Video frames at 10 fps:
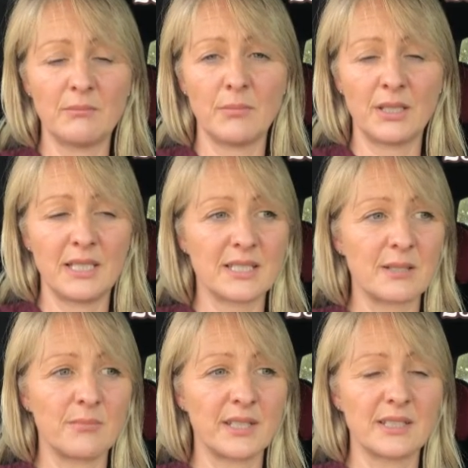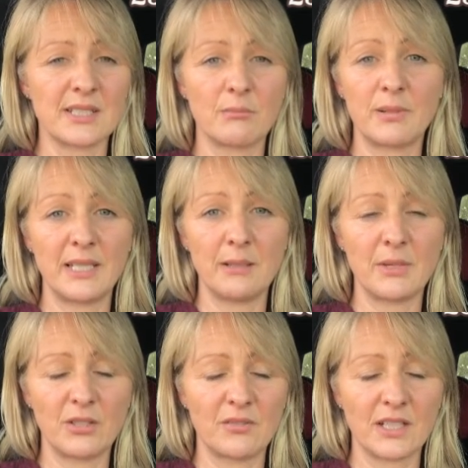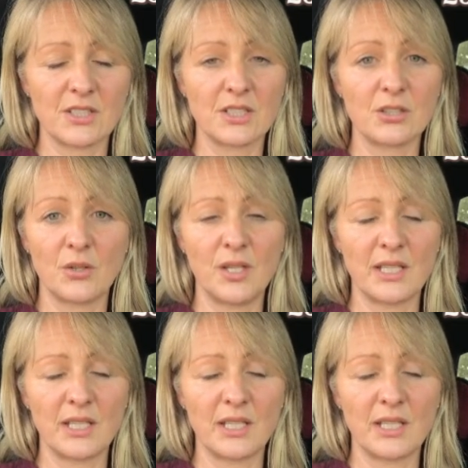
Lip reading: Money is something that's completely manufactured. You don't need